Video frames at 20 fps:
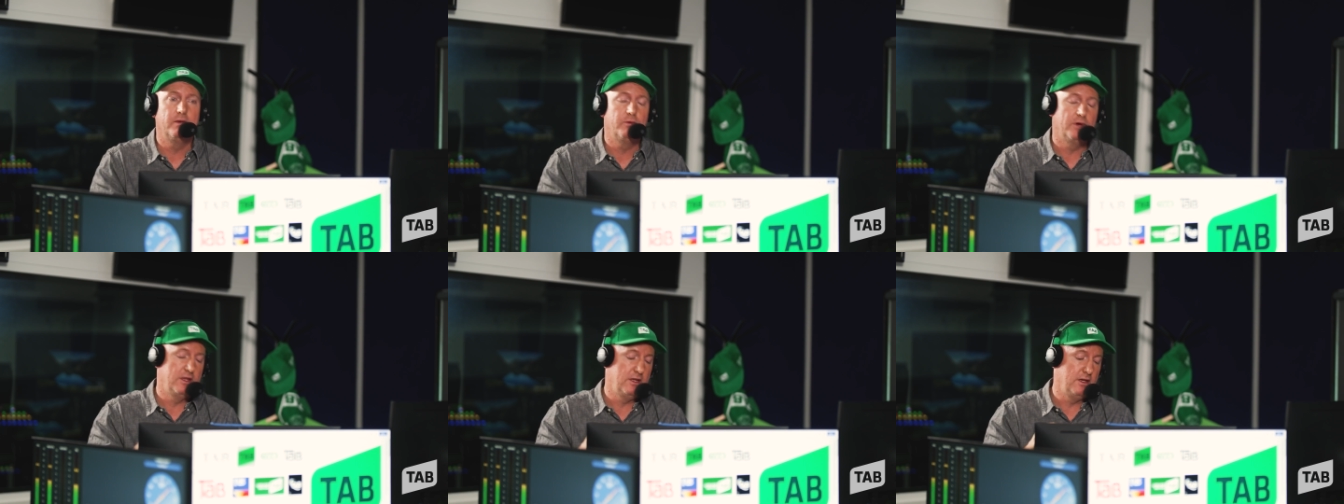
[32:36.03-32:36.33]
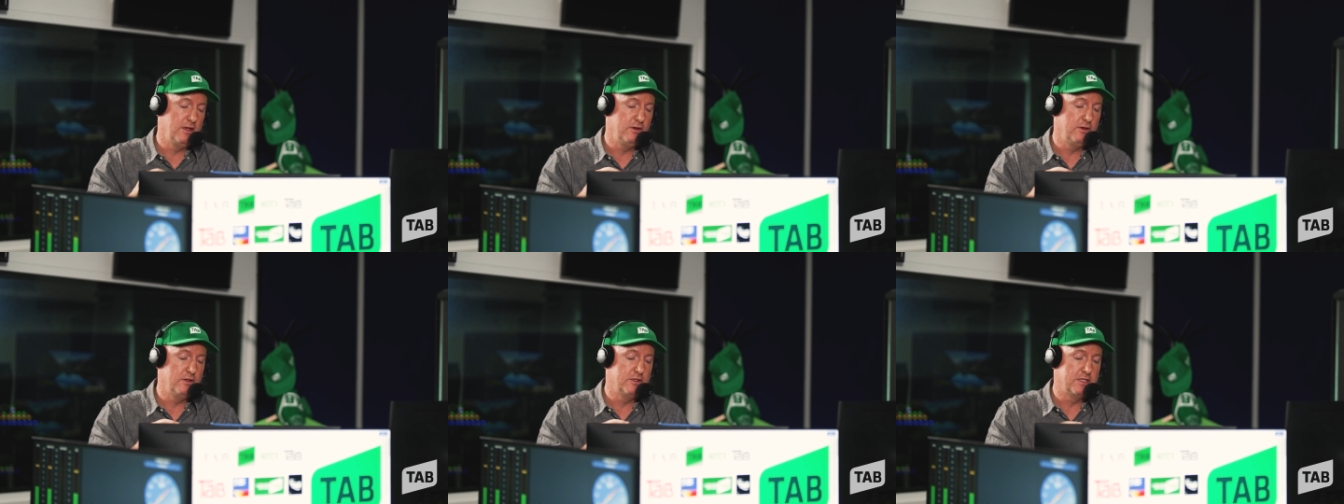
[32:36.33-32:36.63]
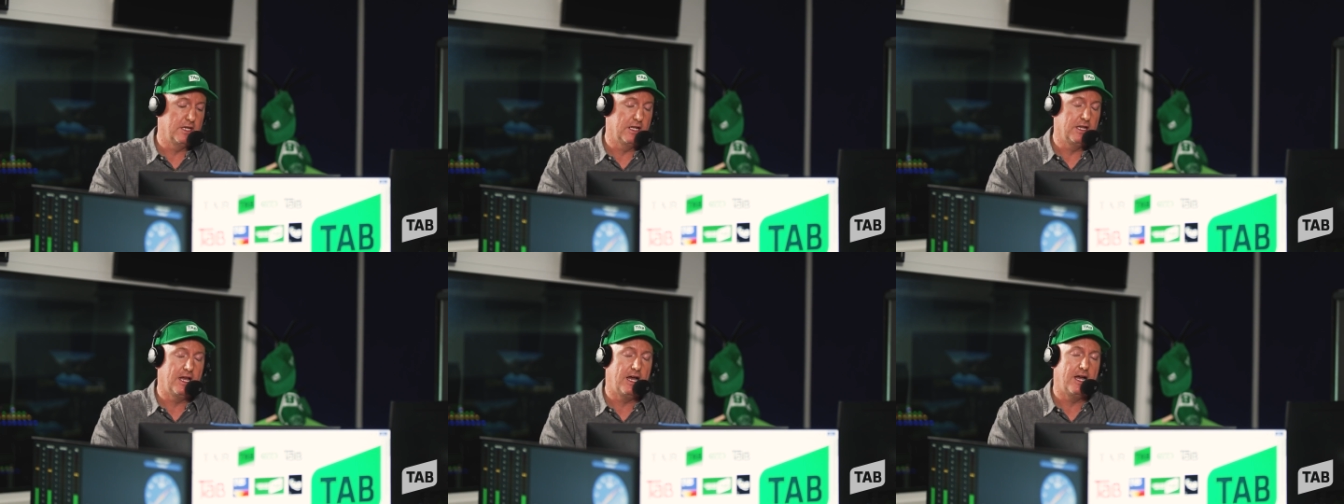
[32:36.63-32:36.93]
whether you use
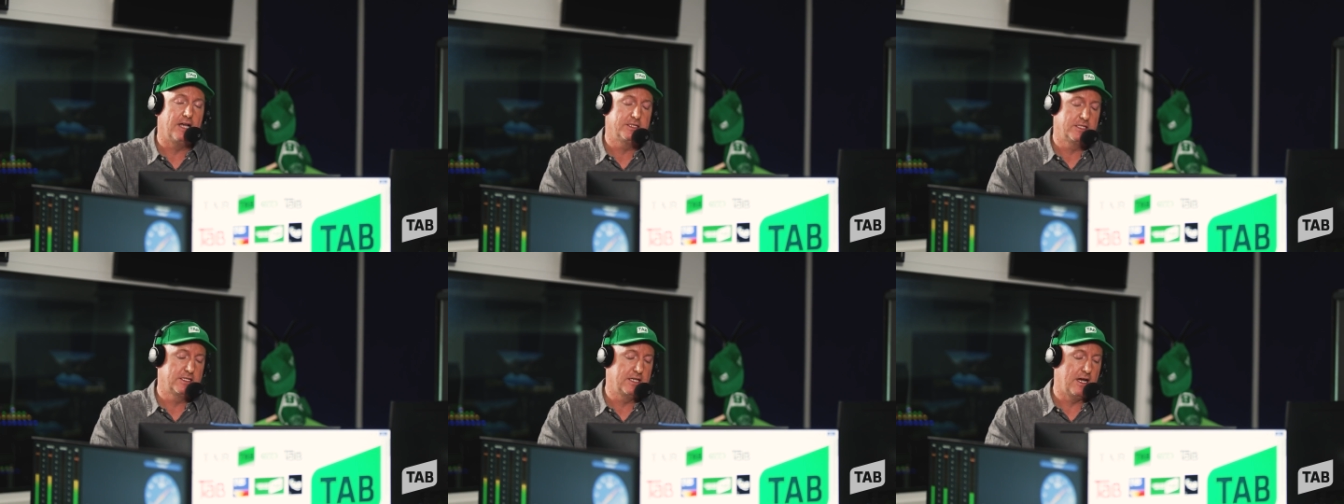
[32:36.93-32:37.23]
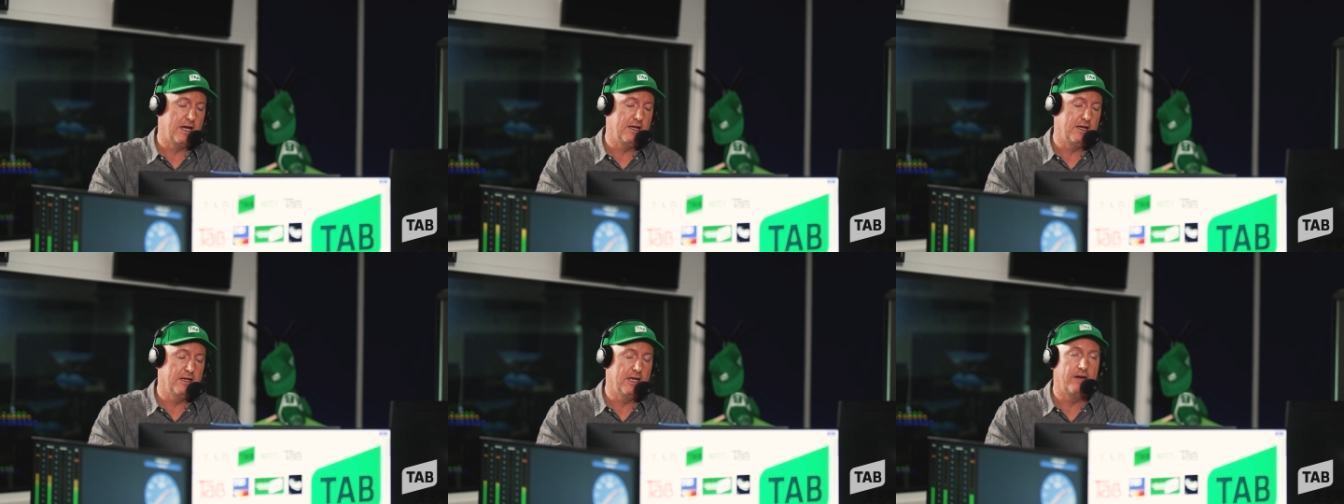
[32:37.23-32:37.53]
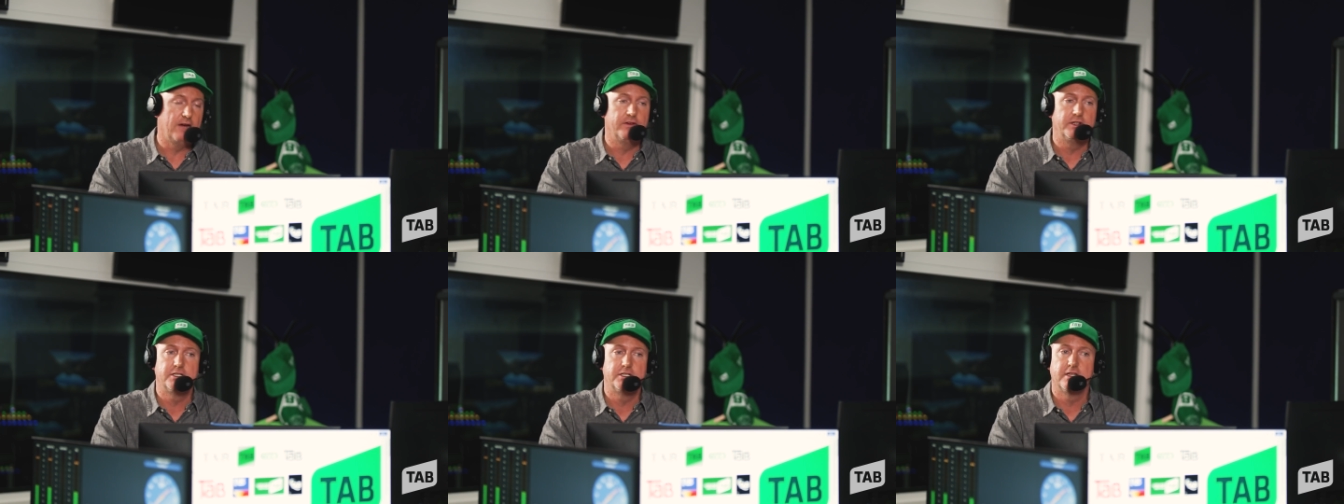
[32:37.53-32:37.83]
their last start, an
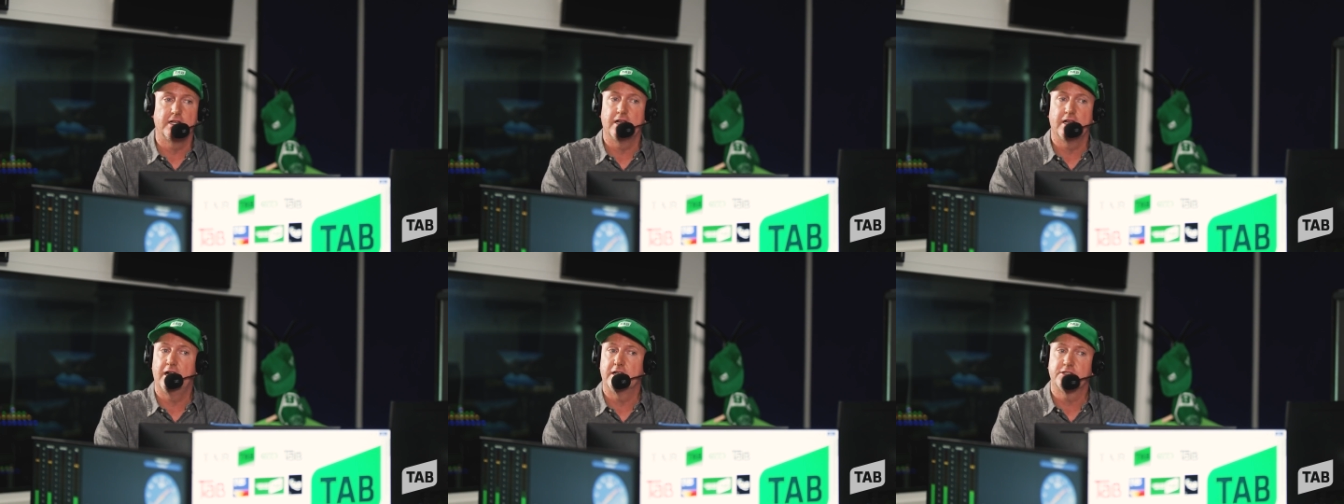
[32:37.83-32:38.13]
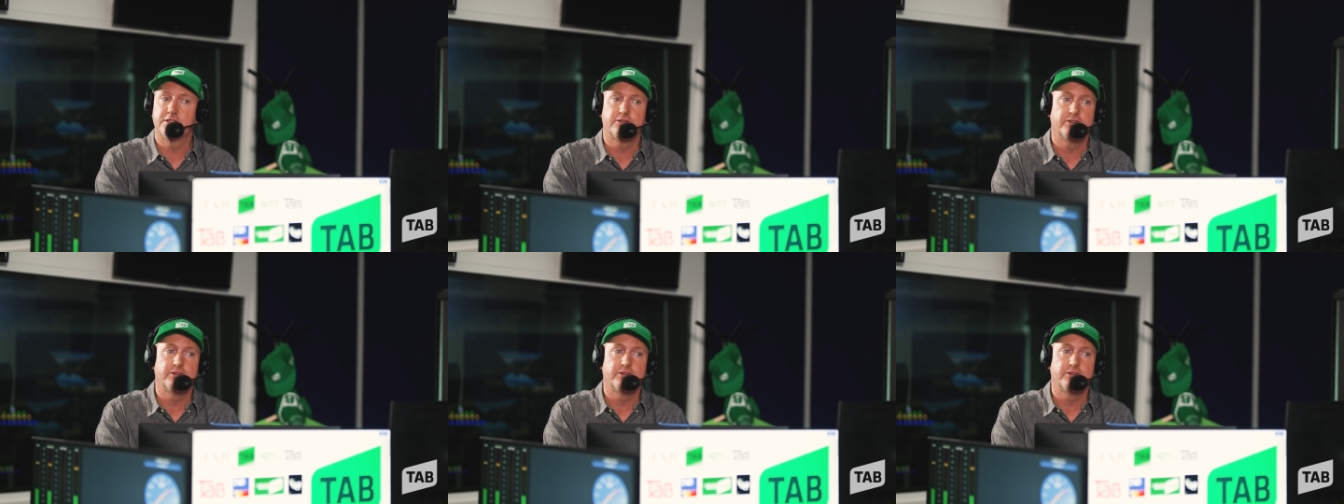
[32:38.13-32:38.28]
average of their last